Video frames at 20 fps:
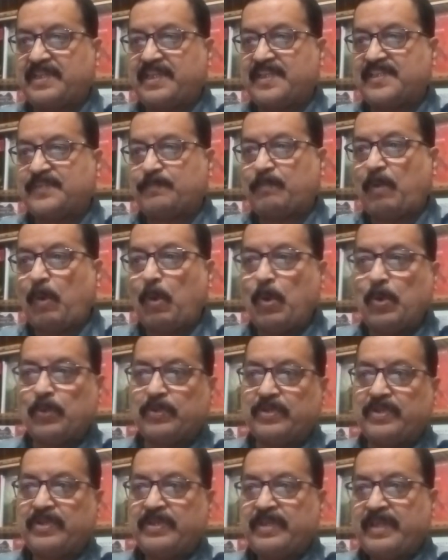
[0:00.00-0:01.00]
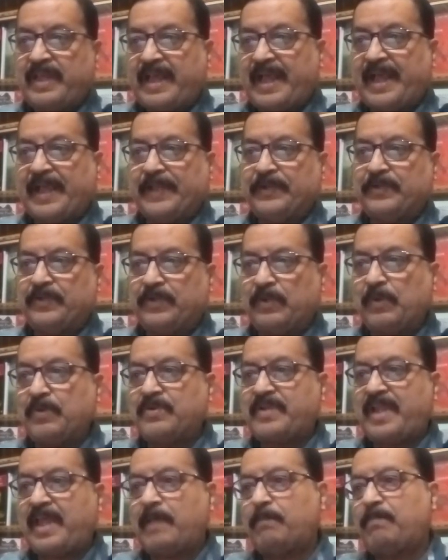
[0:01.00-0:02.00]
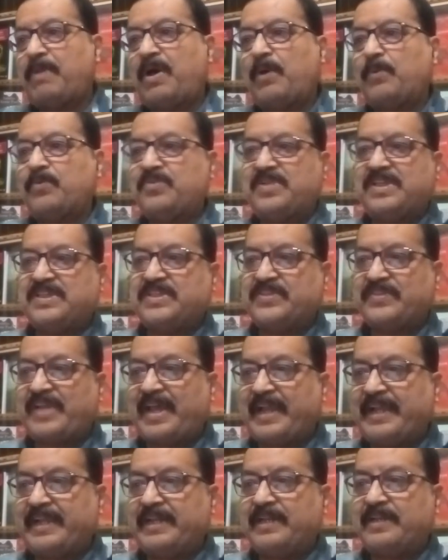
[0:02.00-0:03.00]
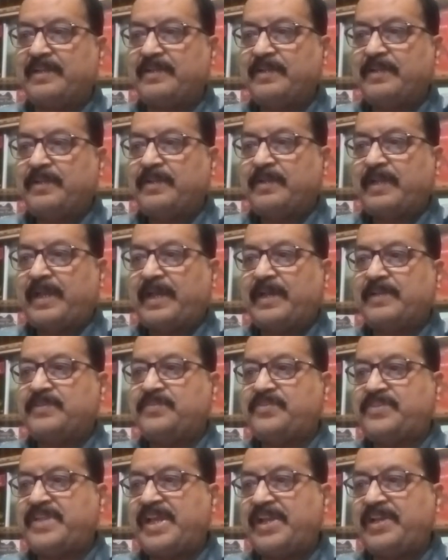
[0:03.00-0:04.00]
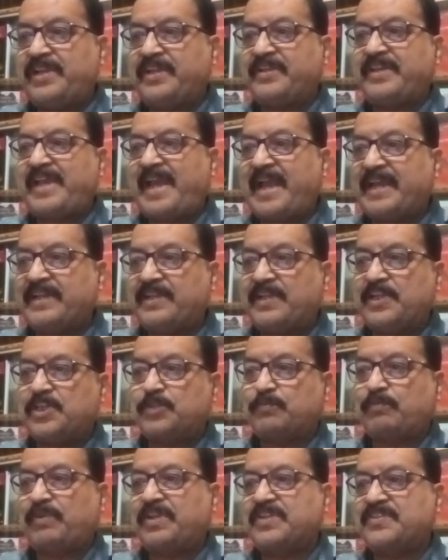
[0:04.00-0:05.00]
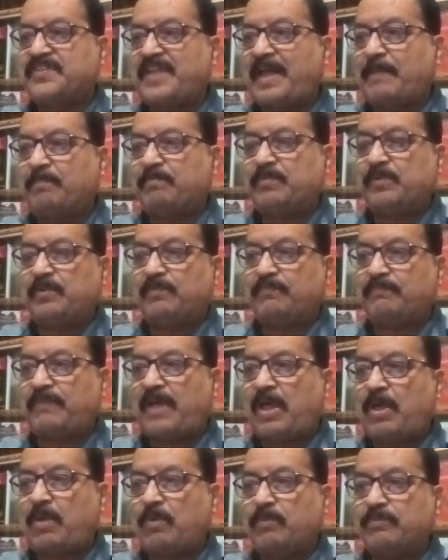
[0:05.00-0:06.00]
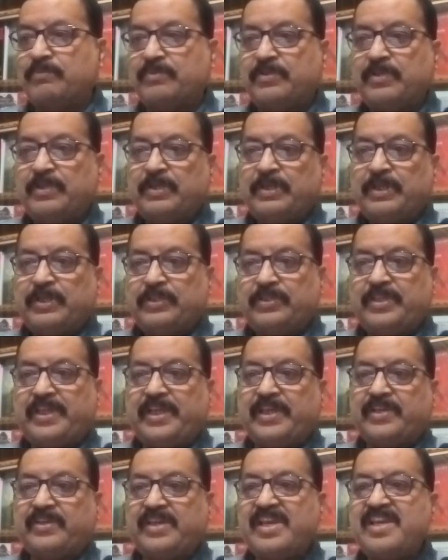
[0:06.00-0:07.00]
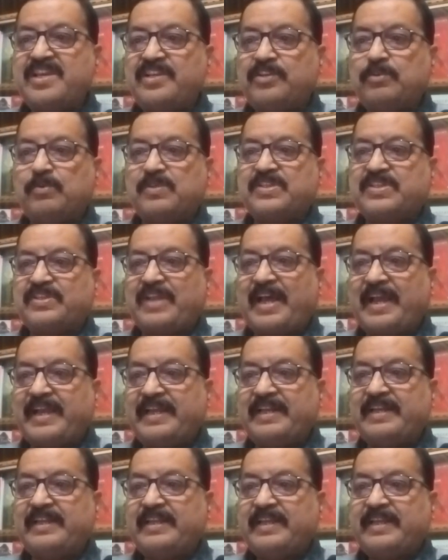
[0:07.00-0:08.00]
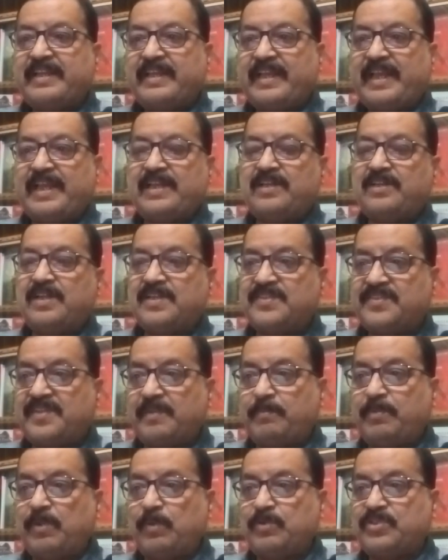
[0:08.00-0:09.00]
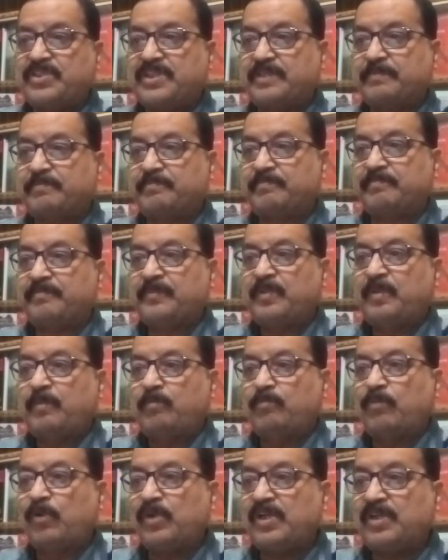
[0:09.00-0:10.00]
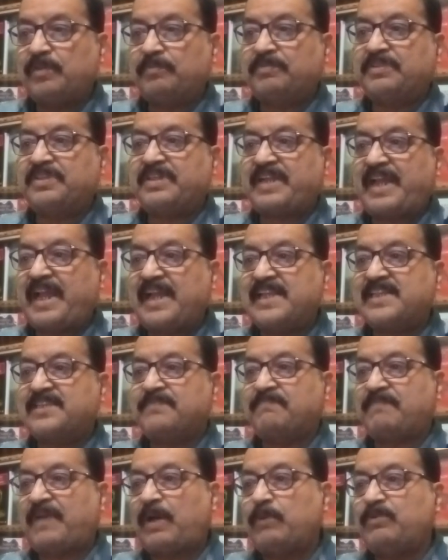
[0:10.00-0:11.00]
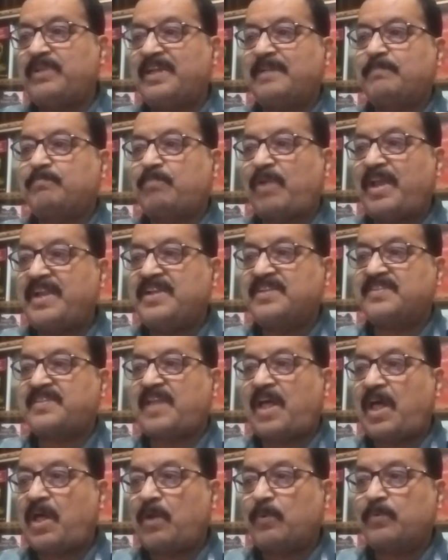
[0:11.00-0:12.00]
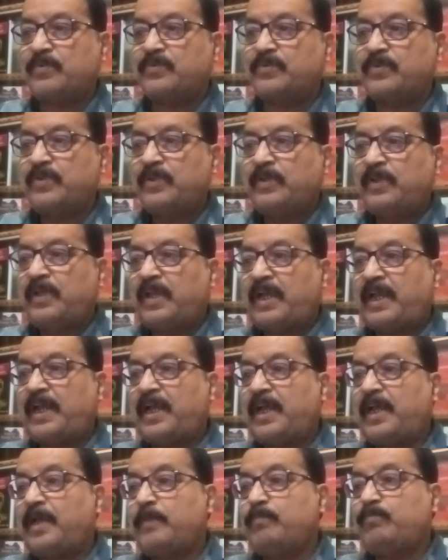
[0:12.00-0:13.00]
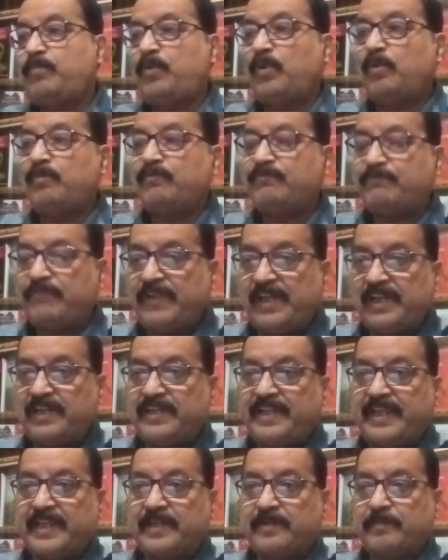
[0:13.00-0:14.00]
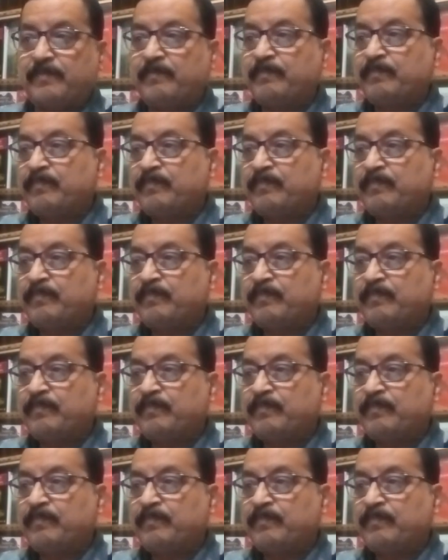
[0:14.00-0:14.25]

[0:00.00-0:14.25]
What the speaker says: spoke and wrote about style. Jellic Harris, for example, found the key to style in distribution. Moreover, as Fowler points out, Bloomfieldian